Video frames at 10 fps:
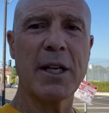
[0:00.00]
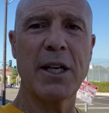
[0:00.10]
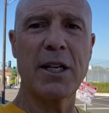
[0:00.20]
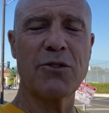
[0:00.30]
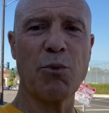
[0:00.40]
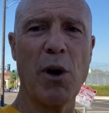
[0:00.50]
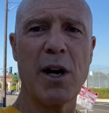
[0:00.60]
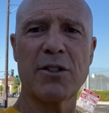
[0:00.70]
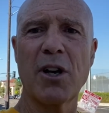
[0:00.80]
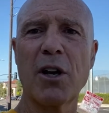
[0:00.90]
kids
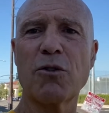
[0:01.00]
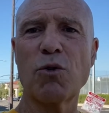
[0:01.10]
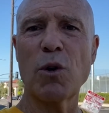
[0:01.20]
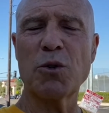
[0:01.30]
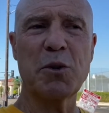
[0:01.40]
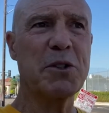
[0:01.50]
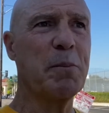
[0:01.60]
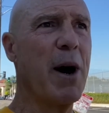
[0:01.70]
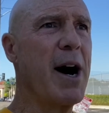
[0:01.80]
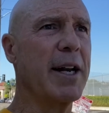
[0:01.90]
wash, groceries
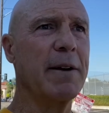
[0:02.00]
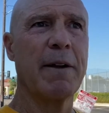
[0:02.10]
bought,